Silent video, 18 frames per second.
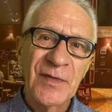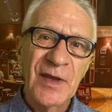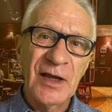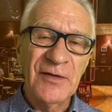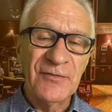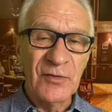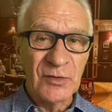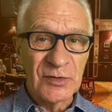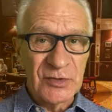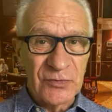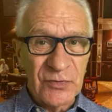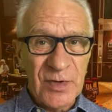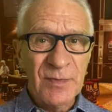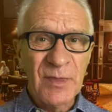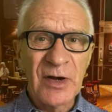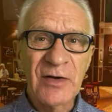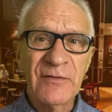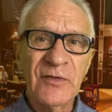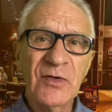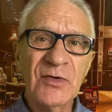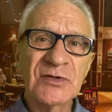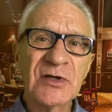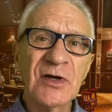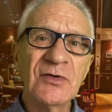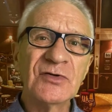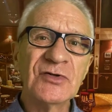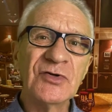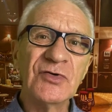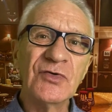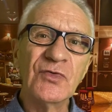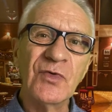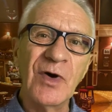And if you want to read my reviews, go to